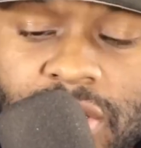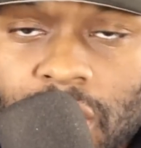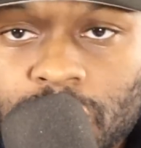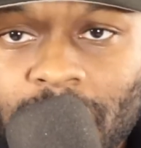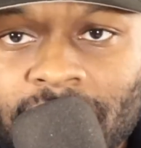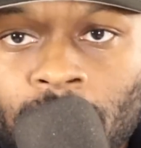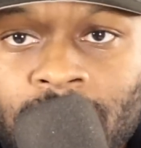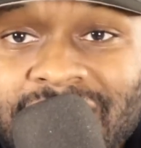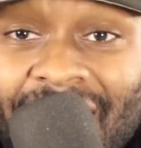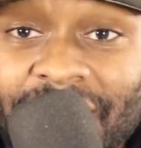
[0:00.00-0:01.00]
So Trevor
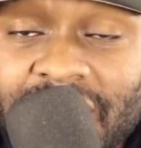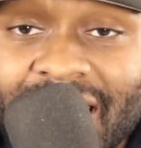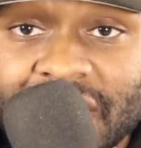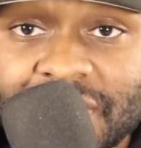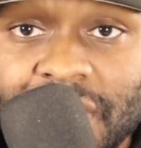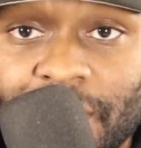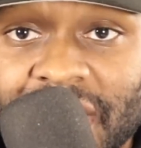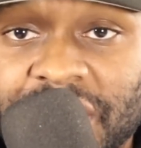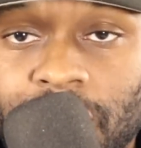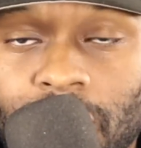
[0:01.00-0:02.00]
Lawrence obviously had the
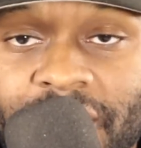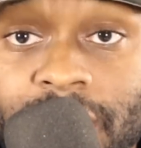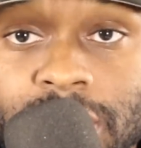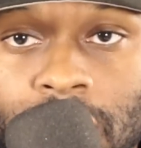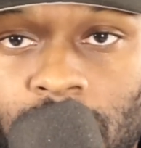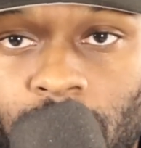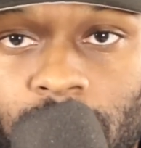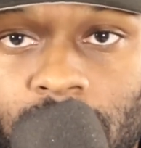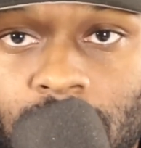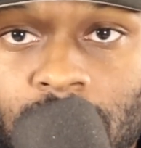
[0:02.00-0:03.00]
best year of his young
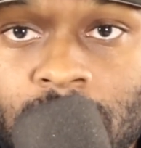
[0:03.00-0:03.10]
career